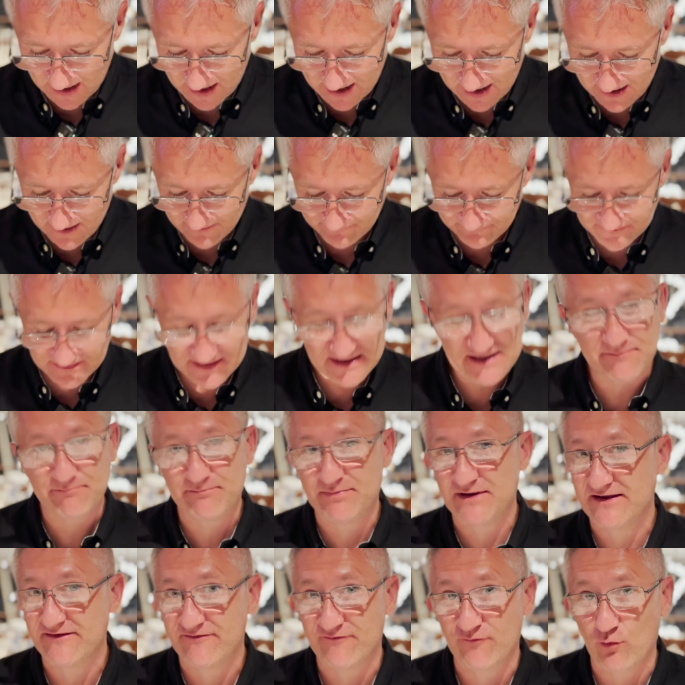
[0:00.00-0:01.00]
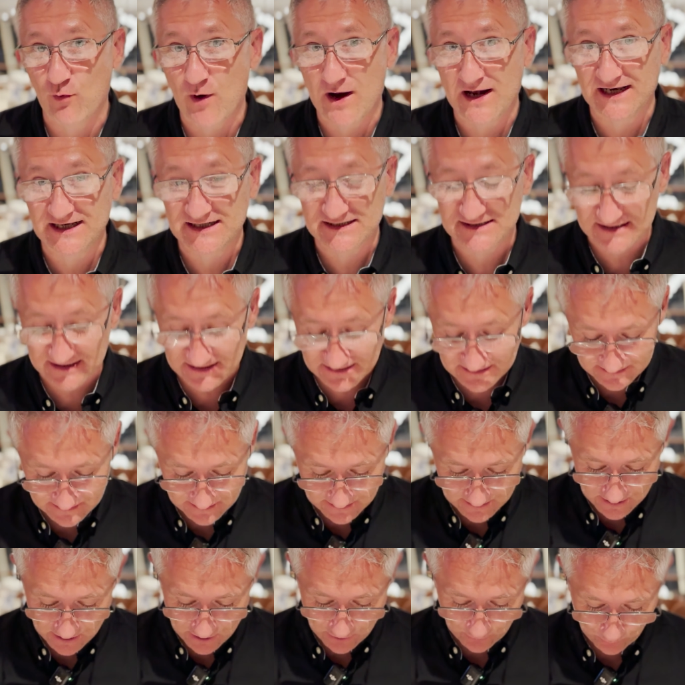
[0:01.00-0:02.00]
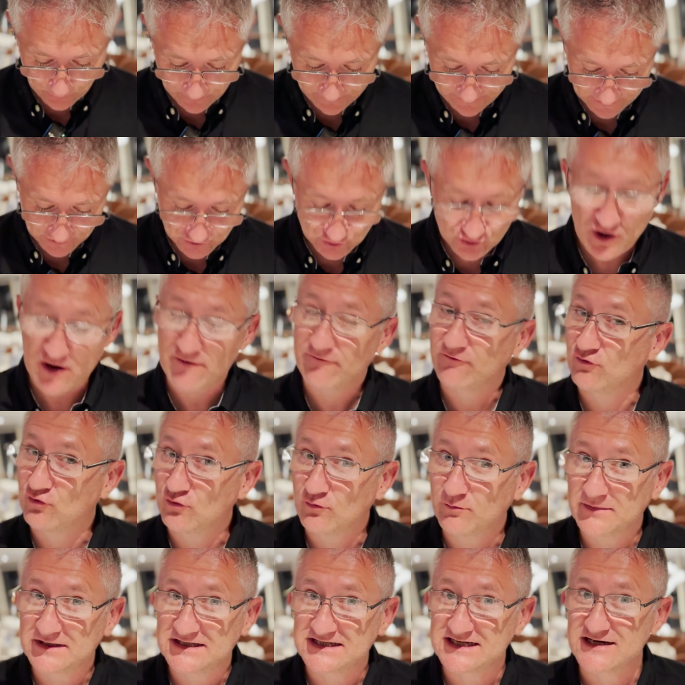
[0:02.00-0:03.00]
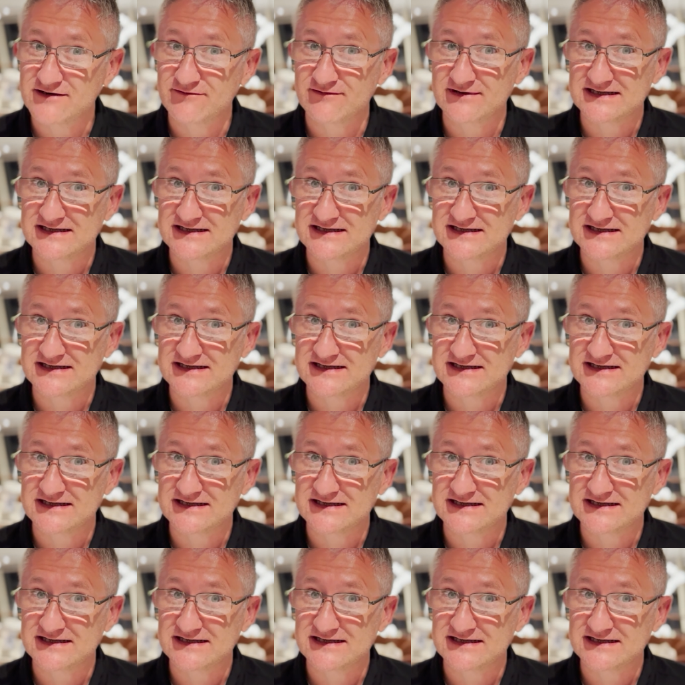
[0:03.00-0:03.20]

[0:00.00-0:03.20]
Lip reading: have the beef Wellington with a truffle Madeira